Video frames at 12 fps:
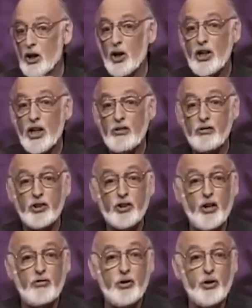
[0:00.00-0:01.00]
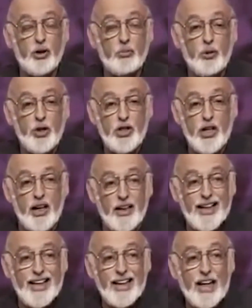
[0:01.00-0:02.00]
Looking for stuff you can
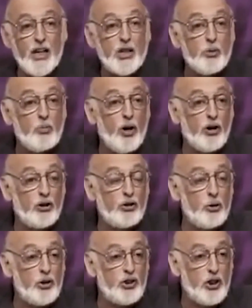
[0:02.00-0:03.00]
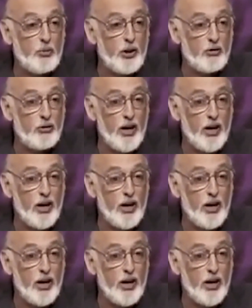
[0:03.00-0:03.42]
appreciate. Catch your partner doing something